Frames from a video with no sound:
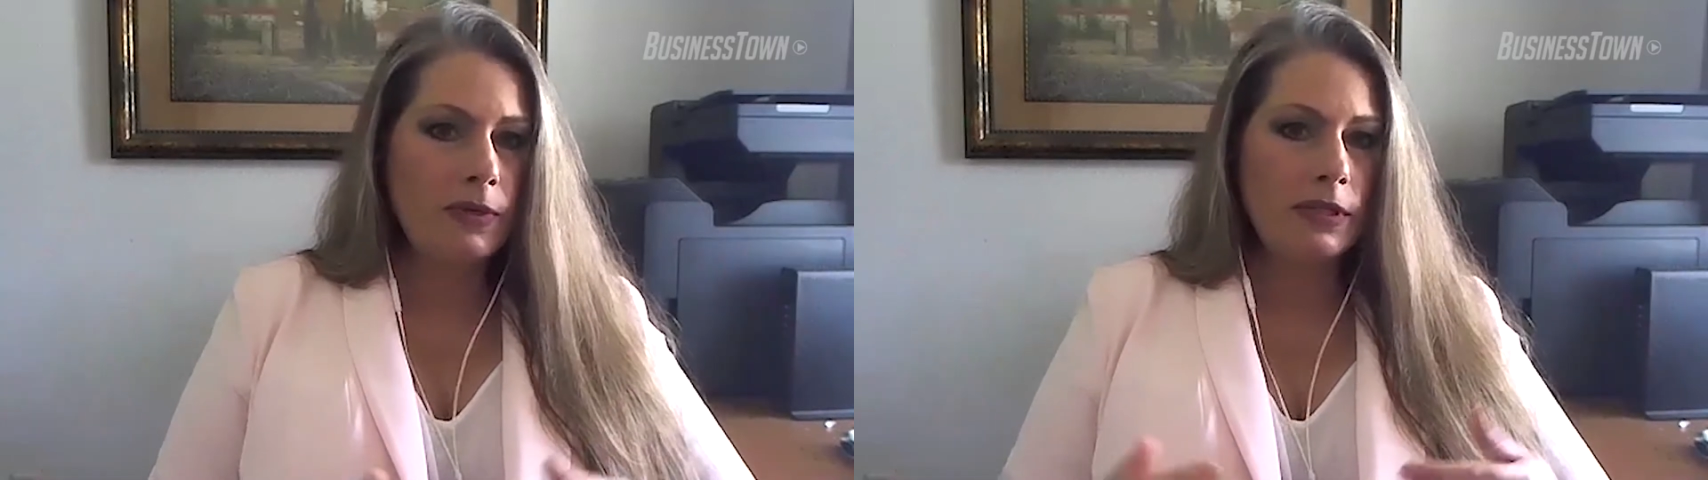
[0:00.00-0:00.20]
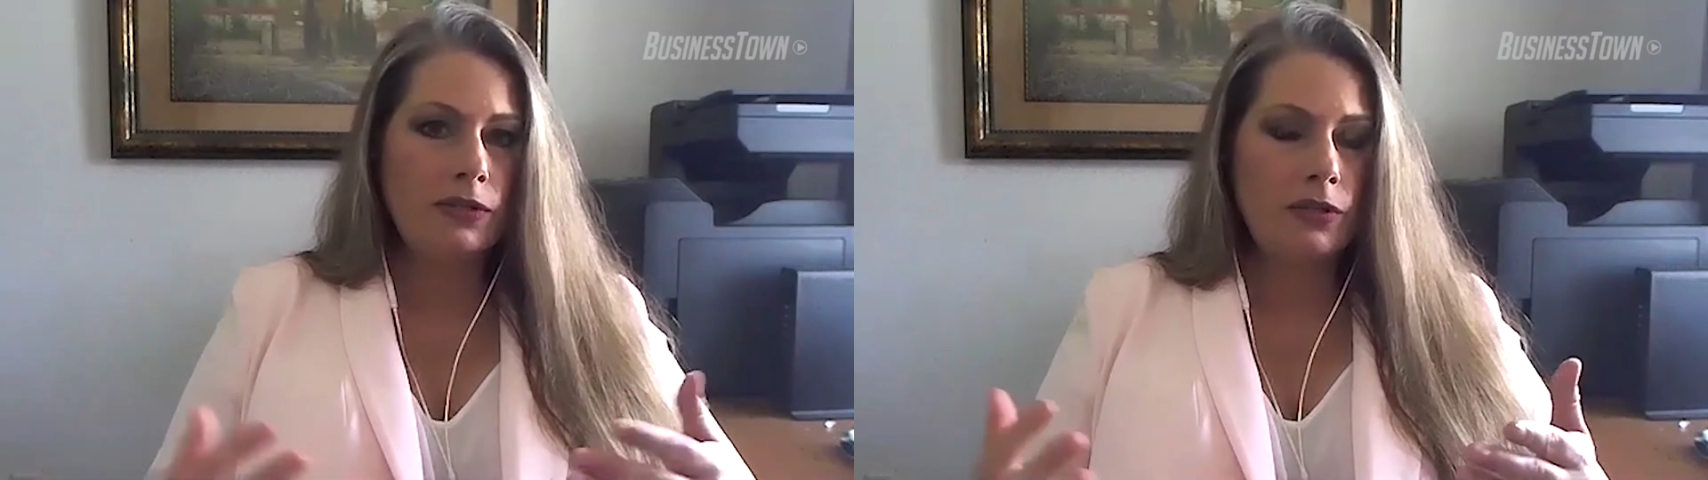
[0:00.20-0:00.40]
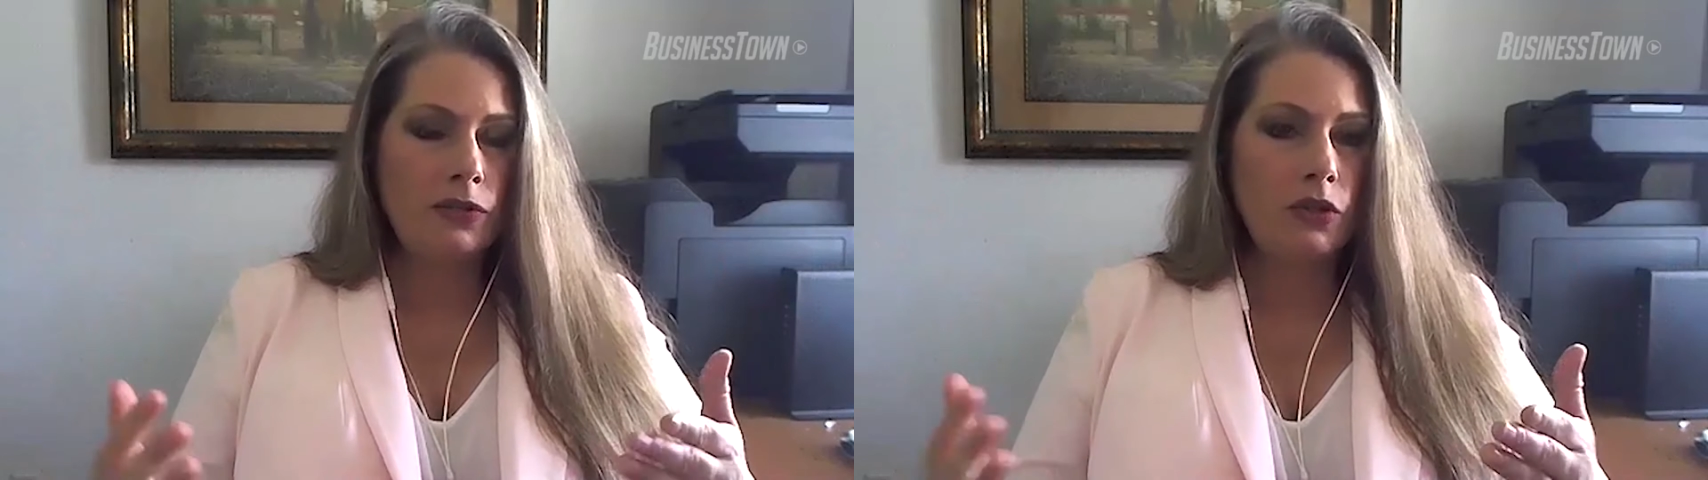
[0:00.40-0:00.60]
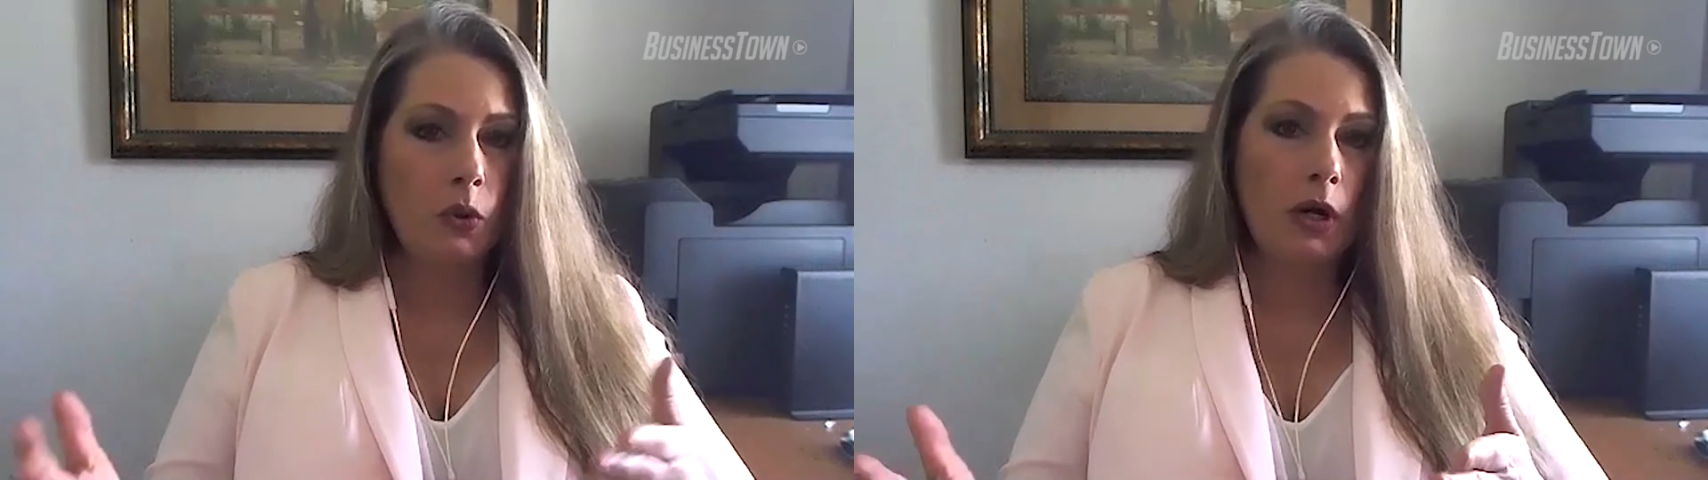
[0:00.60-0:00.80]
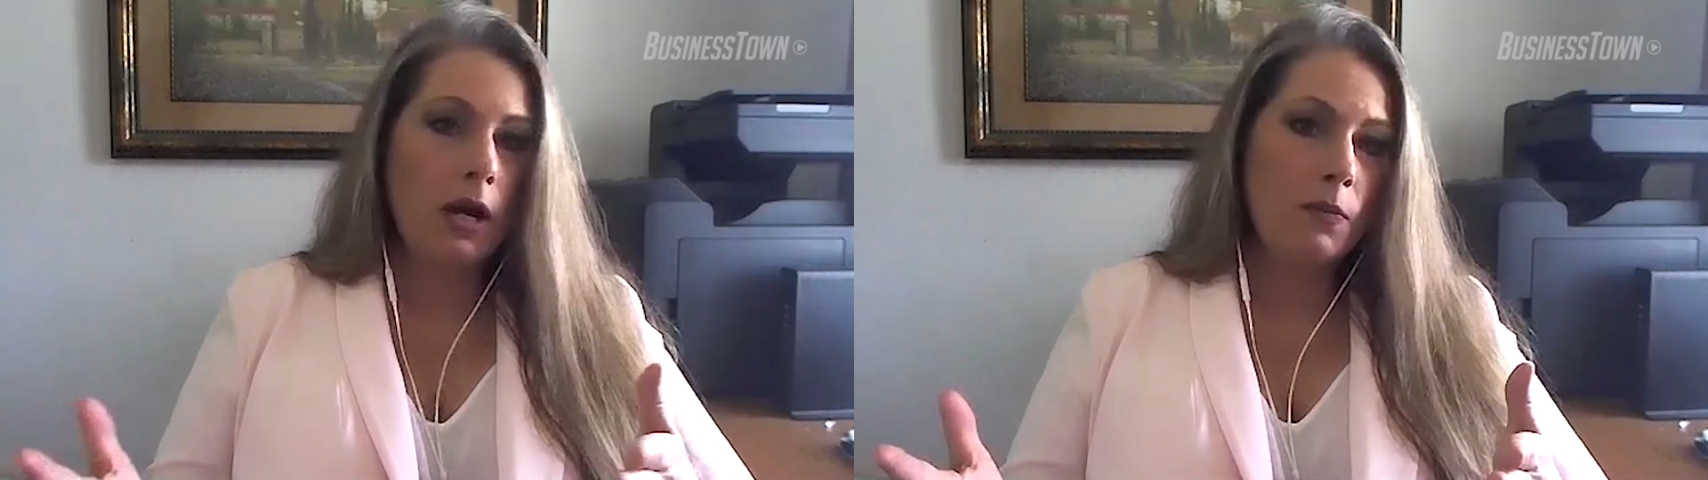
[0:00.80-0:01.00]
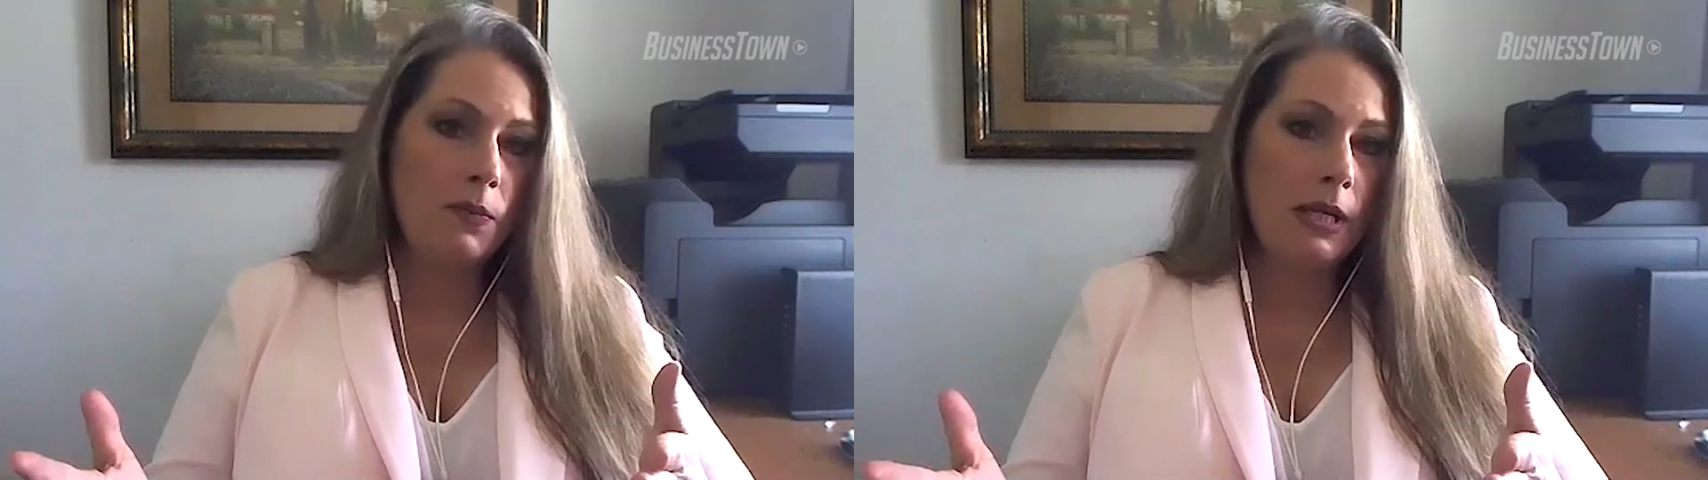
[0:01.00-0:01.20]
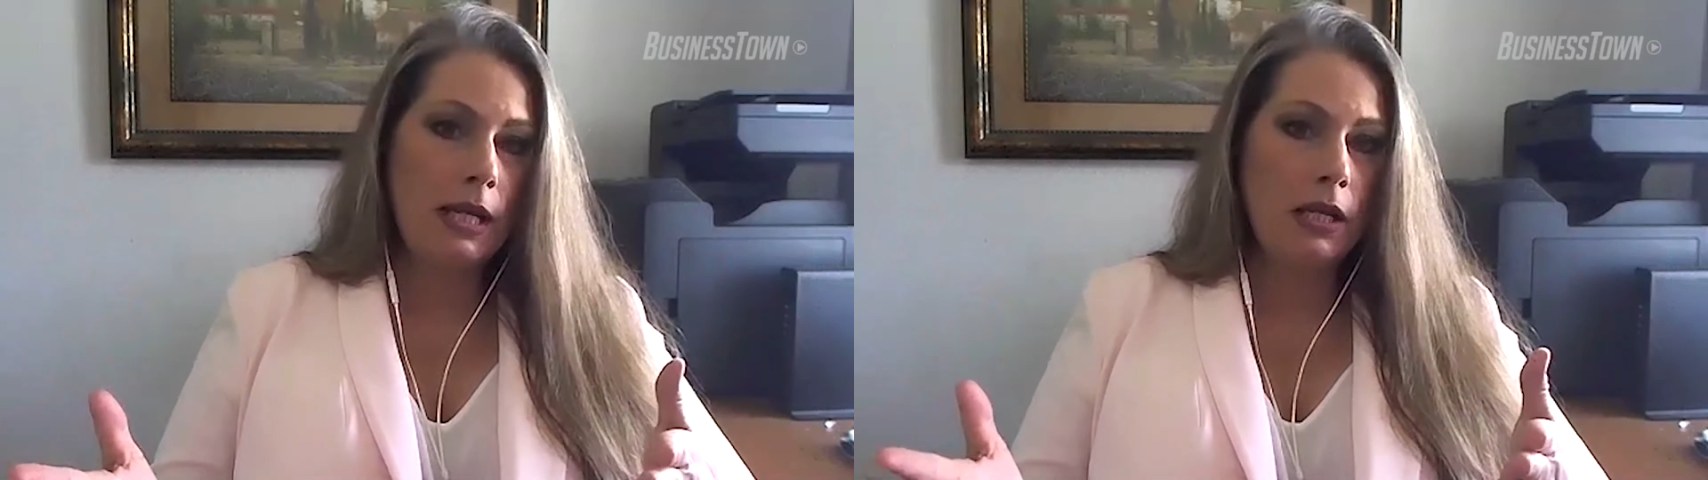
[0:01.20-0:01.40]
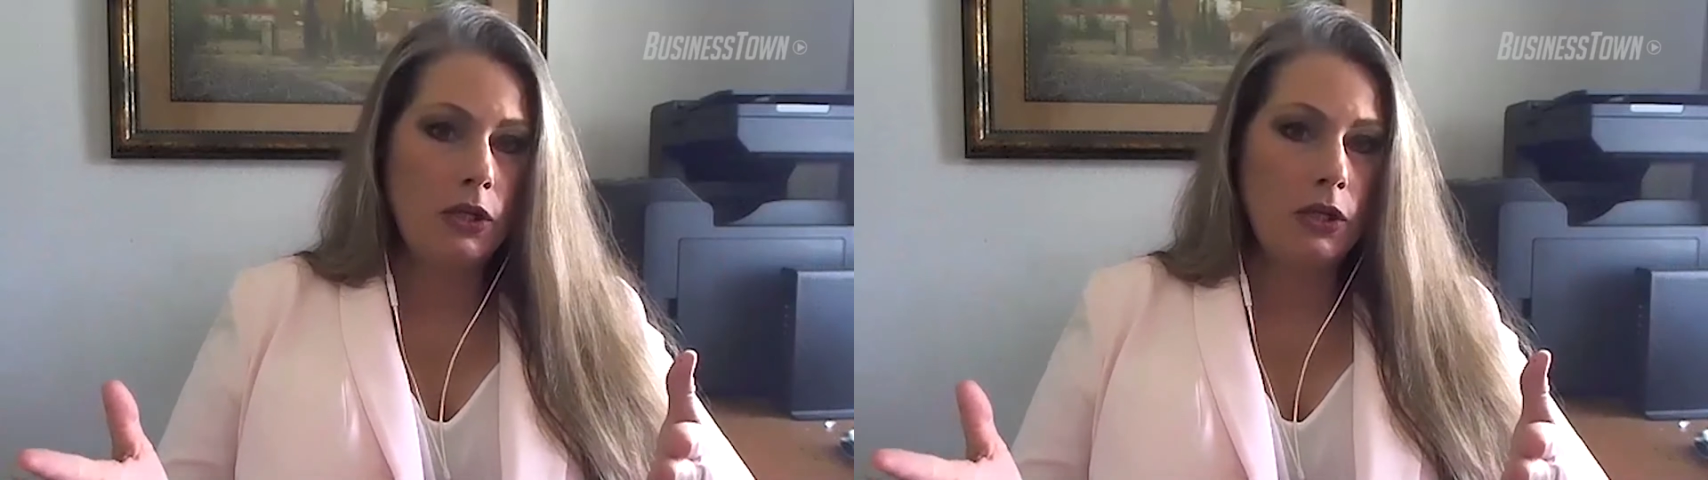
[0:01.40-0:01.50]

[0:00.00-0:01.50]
positions your company,